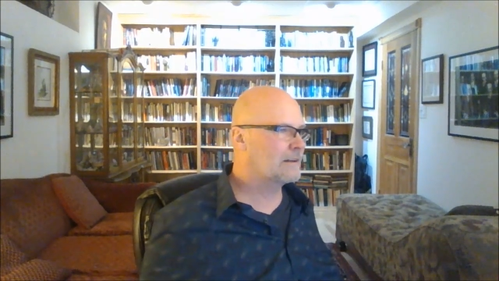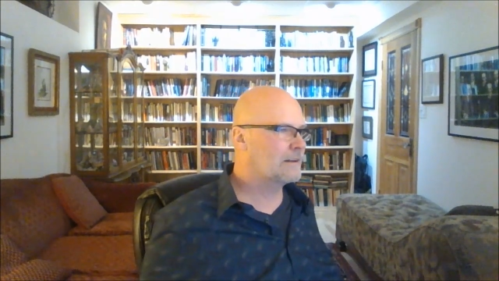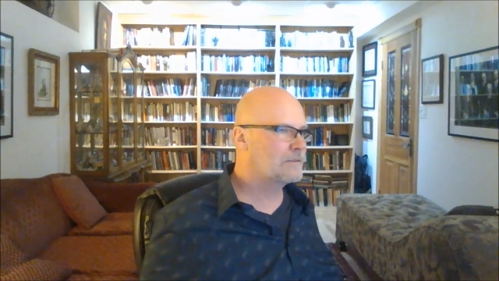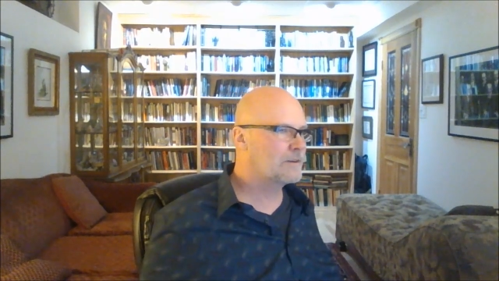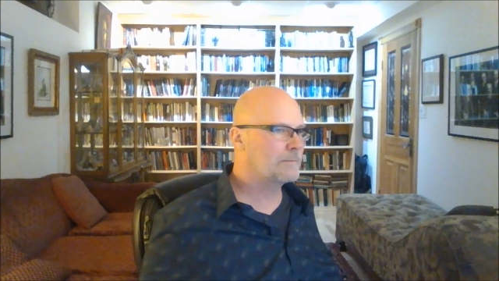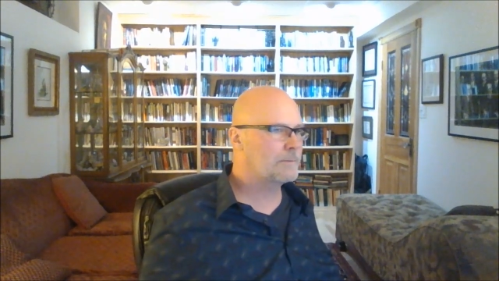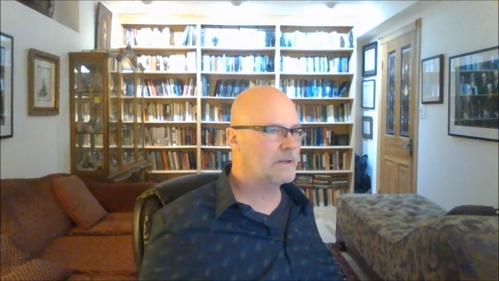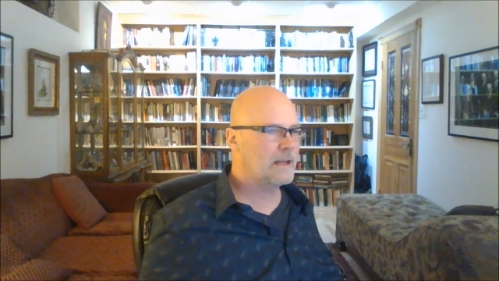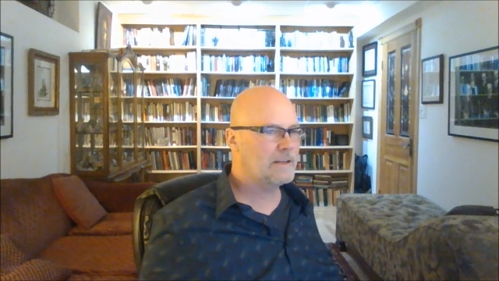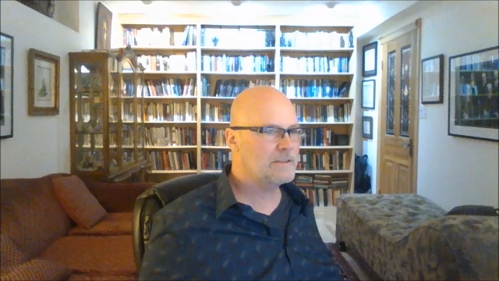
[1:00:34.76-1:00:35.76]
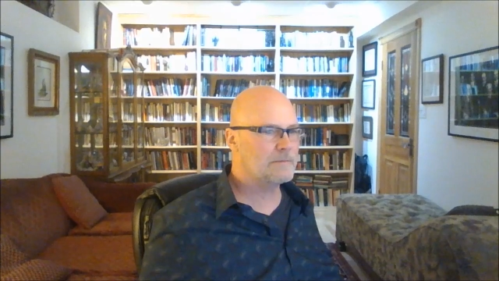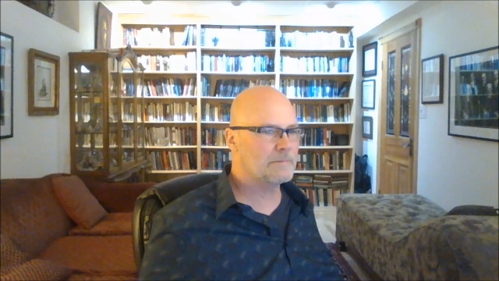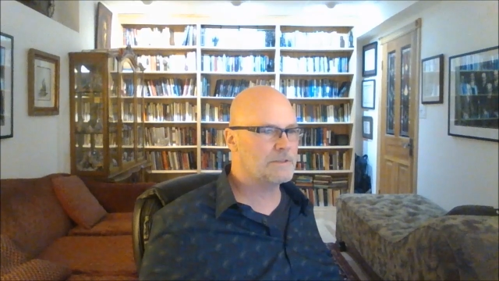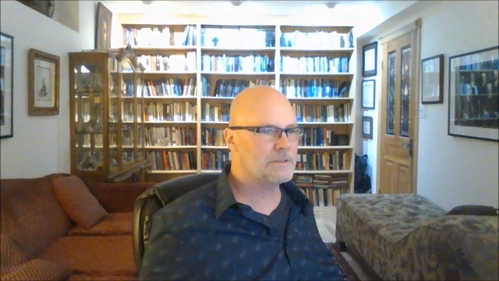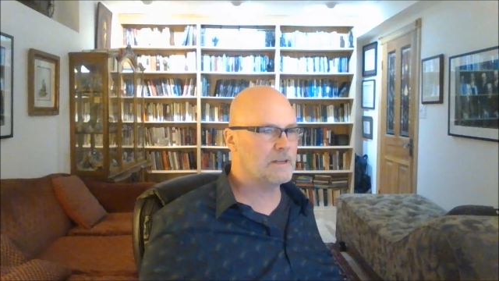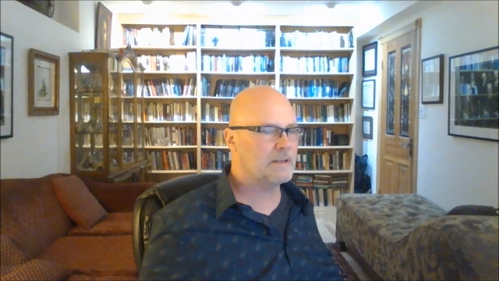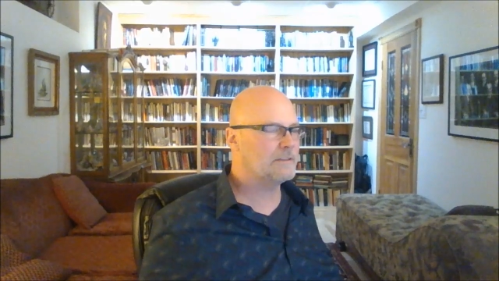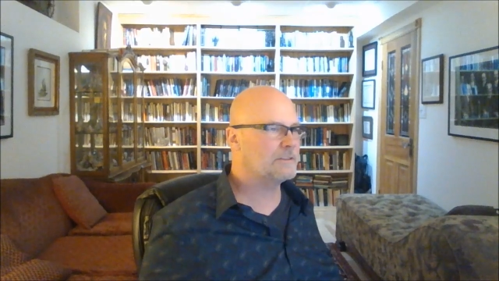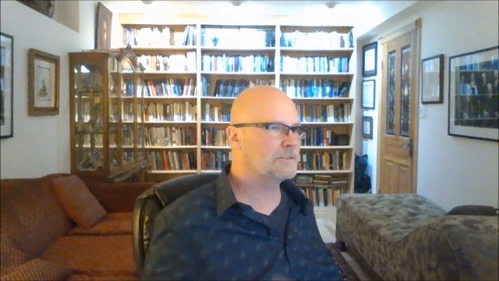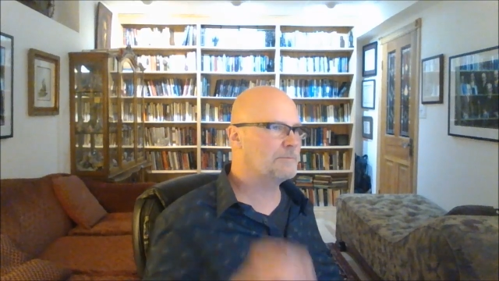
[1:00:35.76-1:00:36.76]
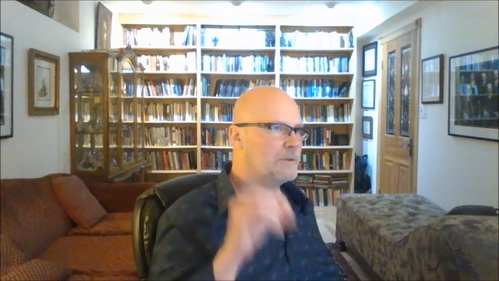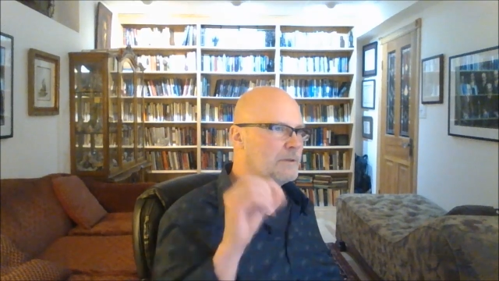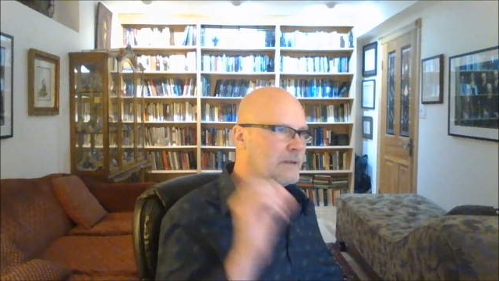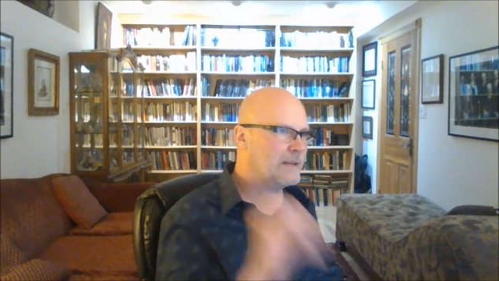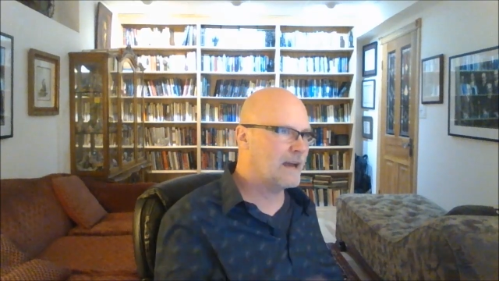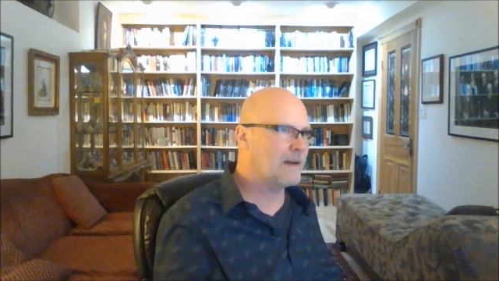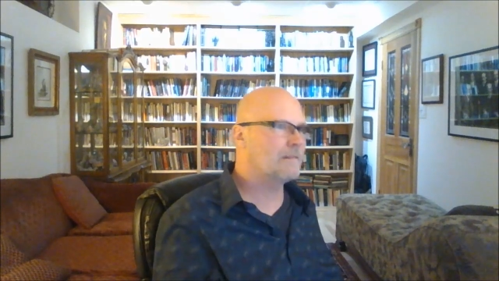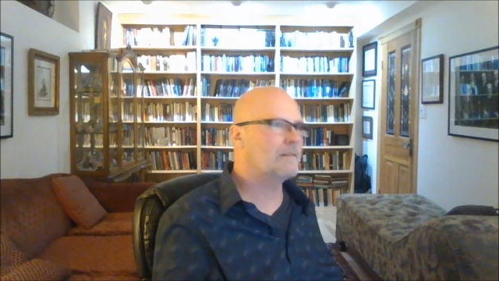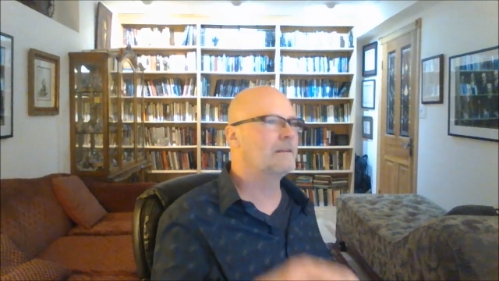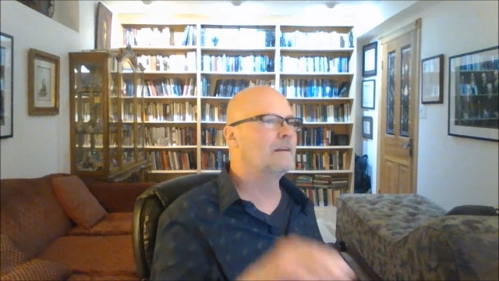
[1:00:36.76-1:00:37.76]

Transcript: an interpretation machine, just spewing out